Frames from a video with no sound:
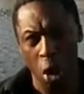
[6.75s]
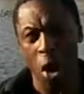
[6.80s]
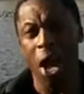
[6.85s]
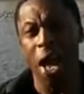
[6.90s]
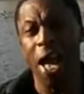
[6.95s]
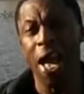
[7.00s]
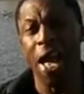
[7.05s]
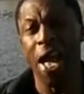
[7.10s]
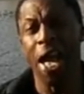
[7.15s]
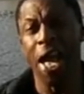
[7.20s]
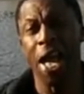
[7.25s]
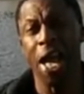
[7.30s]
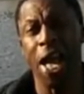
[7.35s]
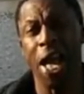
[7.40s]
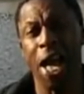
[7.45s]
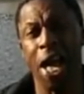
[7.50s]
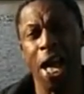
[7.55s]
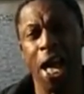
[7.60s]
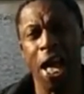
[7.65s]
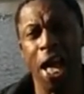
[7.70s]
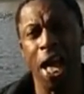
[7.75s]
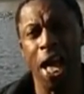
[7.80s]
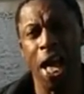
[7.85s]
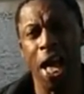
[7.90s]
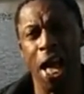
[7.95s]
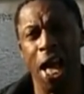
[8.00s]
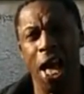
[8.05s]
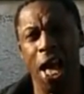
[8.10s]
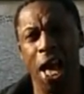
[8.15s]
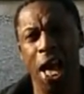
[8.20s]

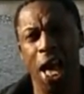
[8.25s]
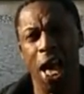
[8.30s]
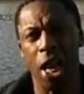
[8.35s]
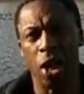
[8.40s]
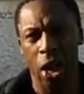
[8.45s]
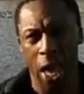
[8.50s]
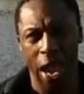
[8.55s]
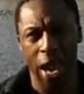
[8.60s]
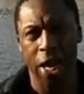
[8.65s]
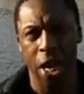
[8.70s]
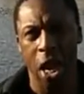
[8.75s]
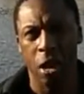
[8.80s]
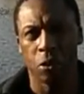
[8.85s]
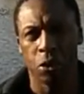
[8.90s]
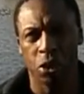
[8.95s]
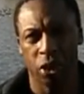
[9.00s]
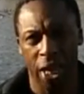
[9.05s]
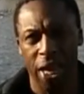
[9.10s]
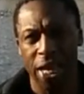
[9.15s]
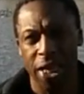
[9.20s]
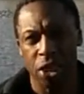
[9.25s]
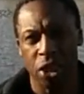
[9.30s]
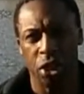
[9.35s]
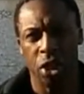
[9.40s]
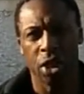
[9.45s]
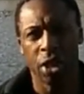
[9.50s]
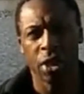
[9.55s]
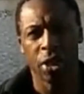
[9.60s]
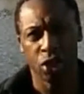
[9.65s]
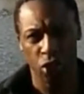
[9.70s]
Paul
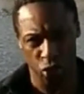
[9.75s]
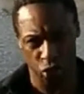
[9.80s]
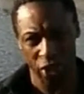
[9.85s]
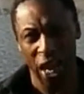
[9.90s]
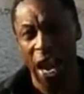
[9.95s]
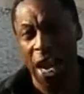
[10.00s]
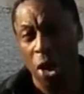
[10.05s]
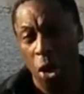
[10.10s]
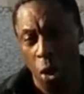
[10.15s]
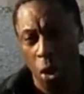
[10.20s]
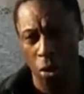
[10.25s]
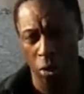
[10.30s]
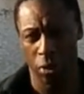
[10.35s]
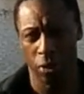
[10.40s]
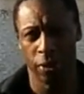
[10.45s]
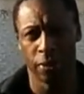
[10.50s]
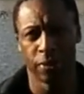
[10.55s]
Innocent Channel